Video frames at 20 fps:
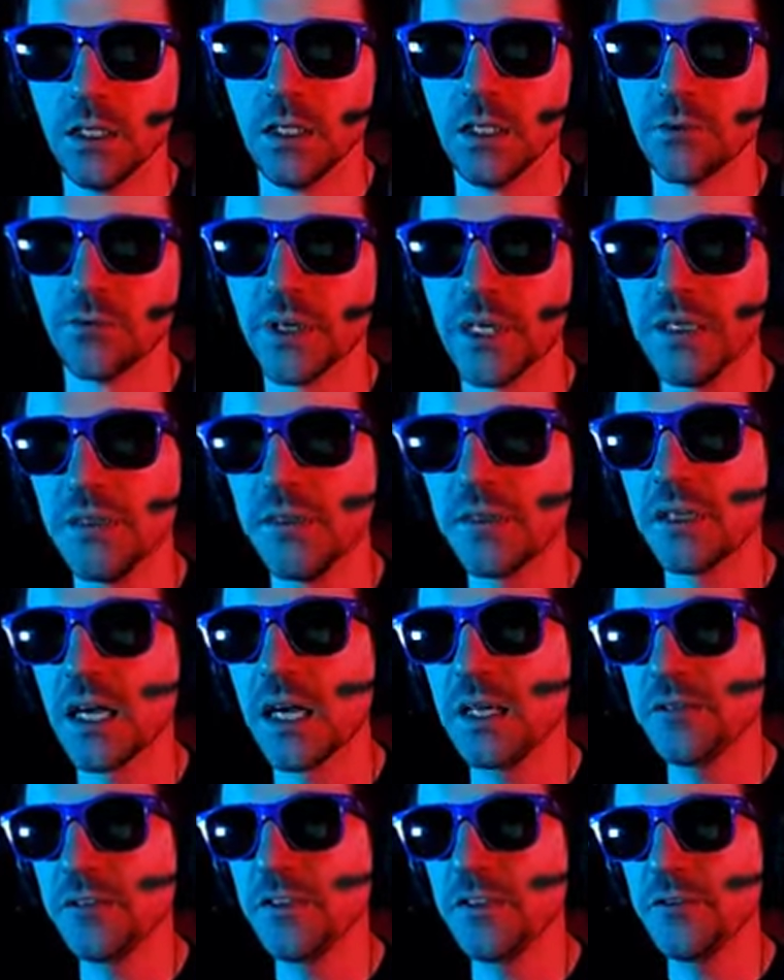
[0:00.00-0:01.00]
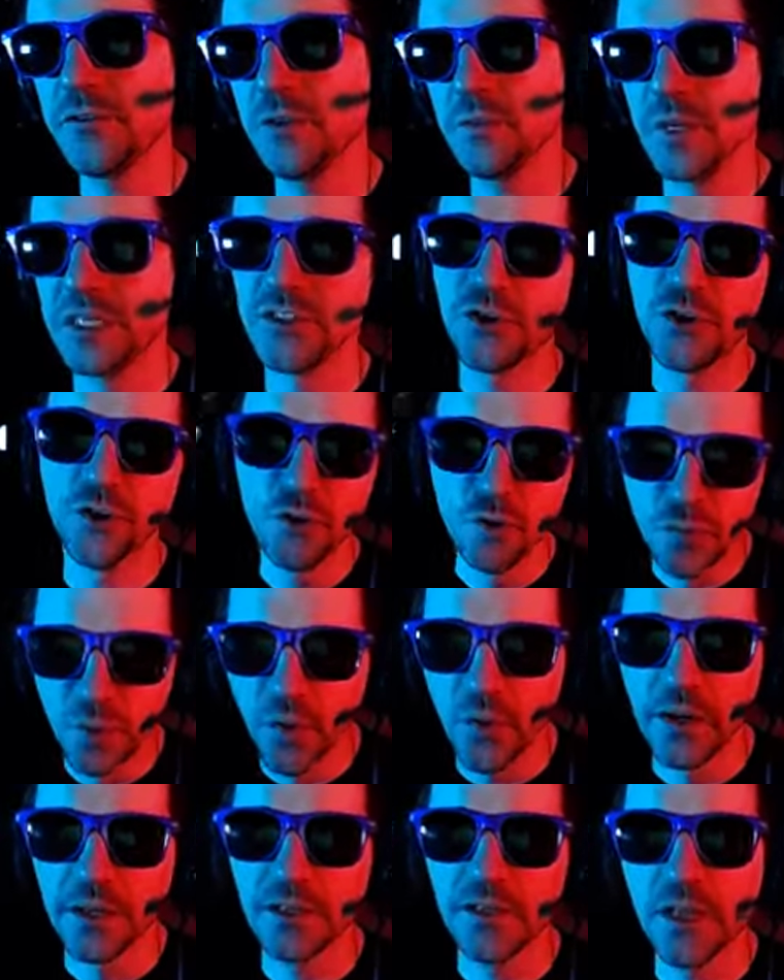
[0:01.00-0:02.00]
Raises Constitution by two
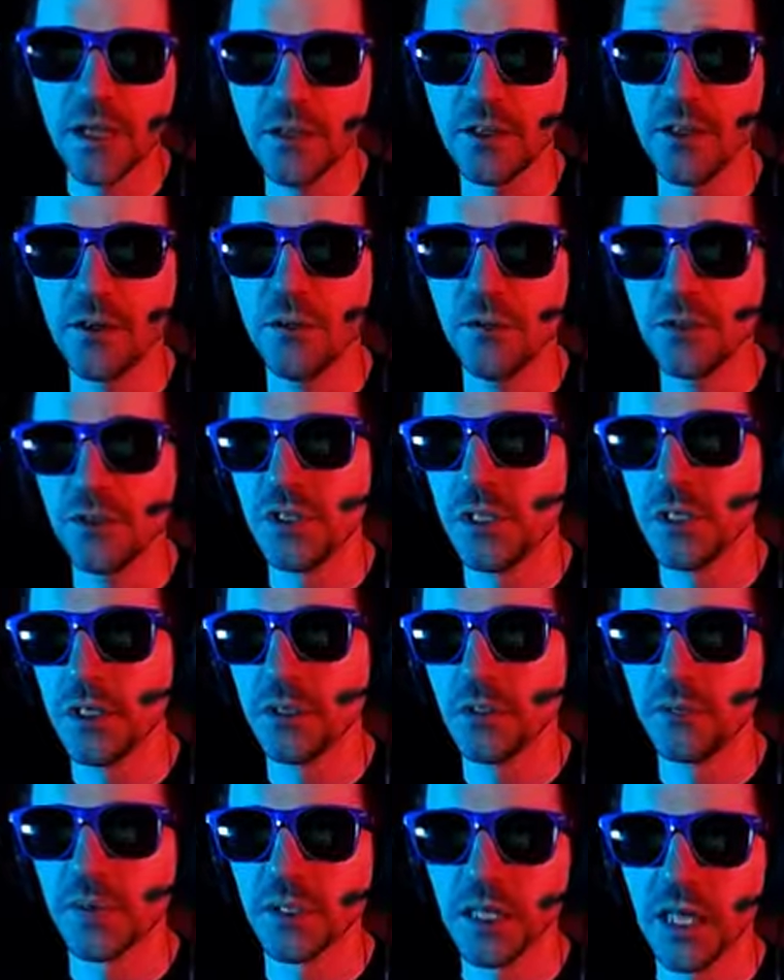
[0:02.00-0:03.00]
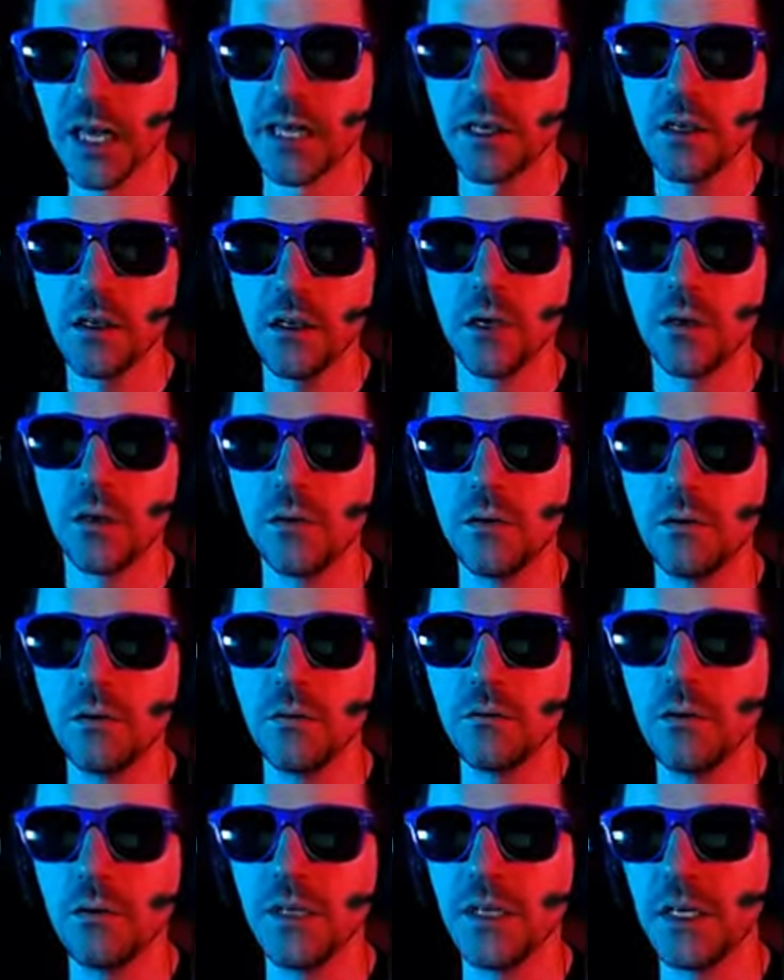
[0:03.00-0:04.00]
points, not a huge deal, but like, you
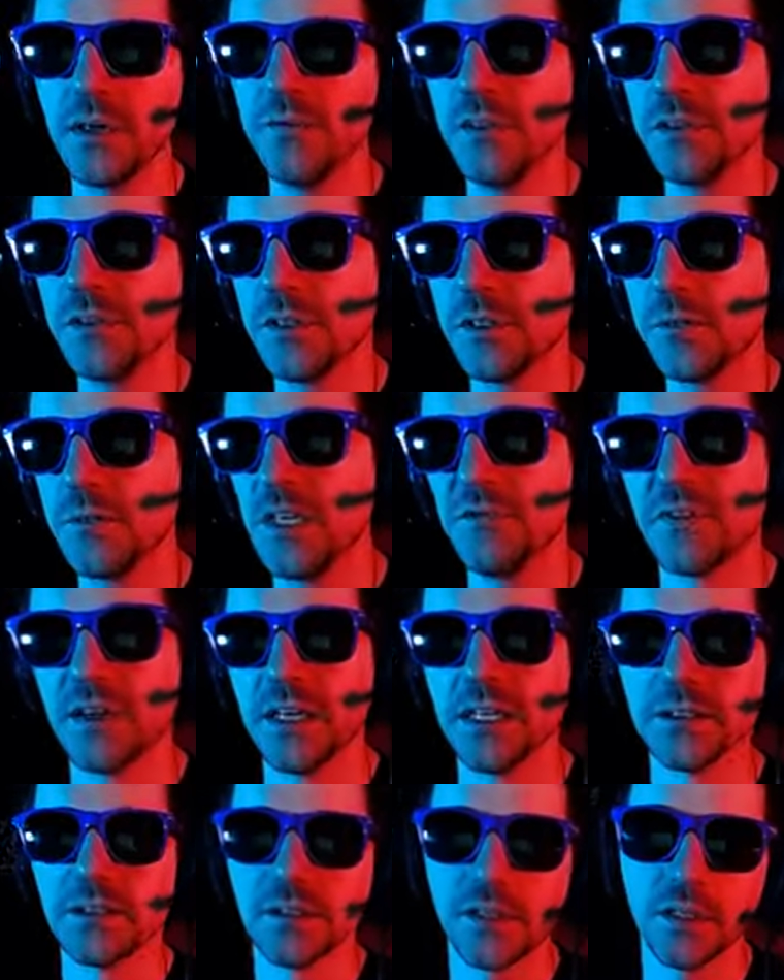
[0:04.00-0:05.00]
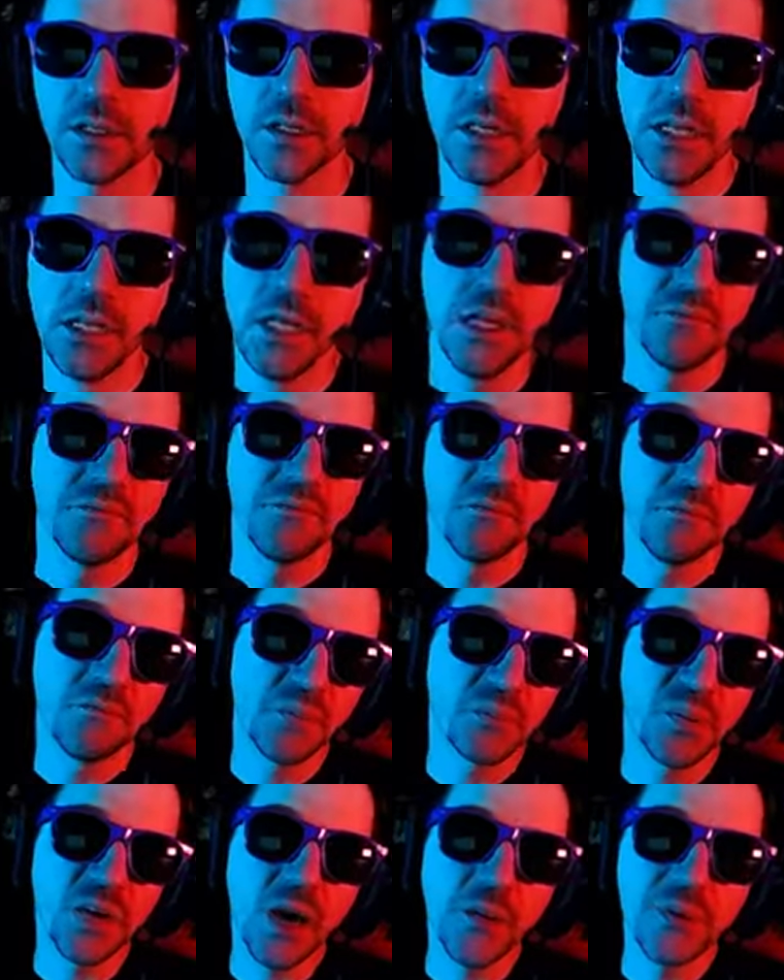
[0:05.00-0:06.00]
know, it gives you some defense.
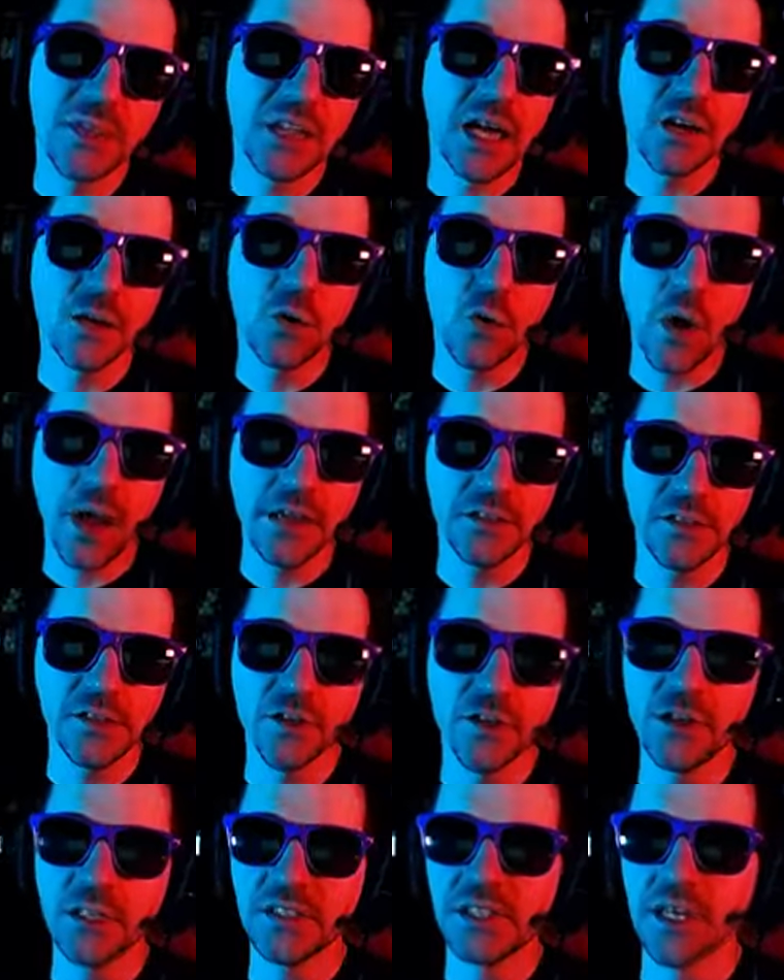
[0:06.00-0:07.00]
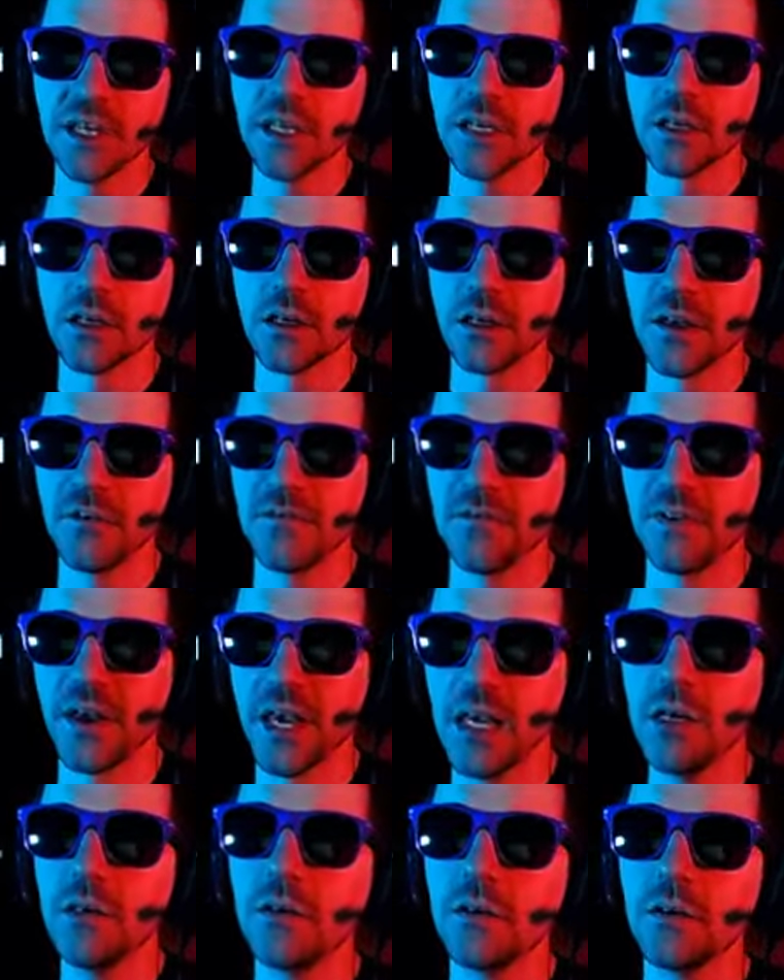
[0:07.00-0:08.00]
Probably not quite as good as getting
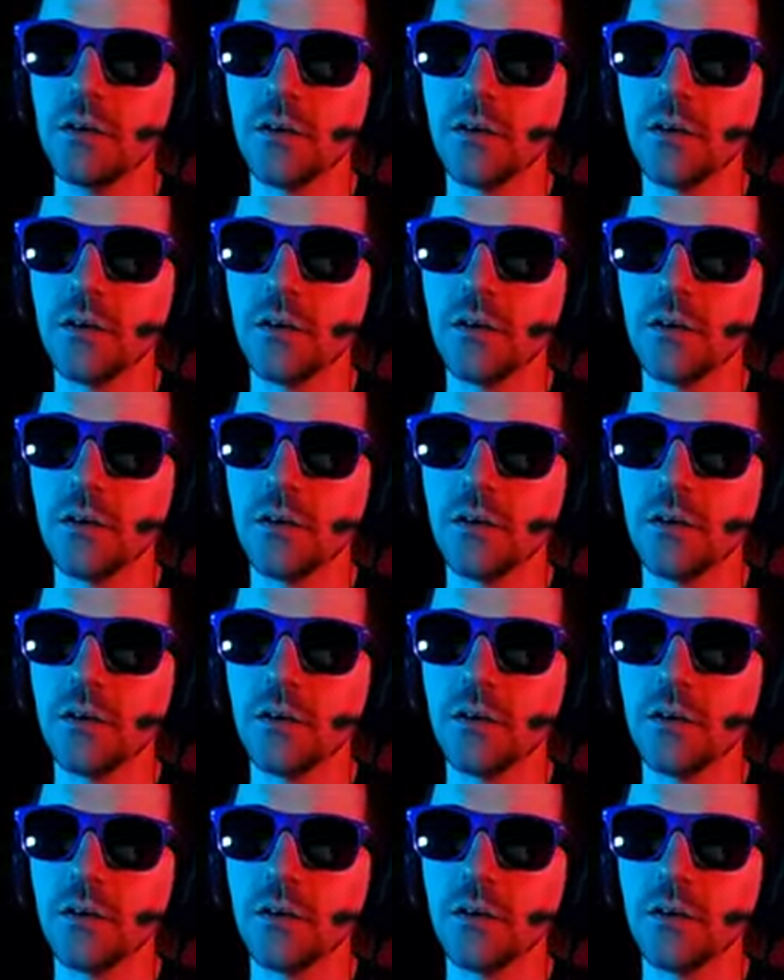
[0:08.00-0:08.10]
Evade.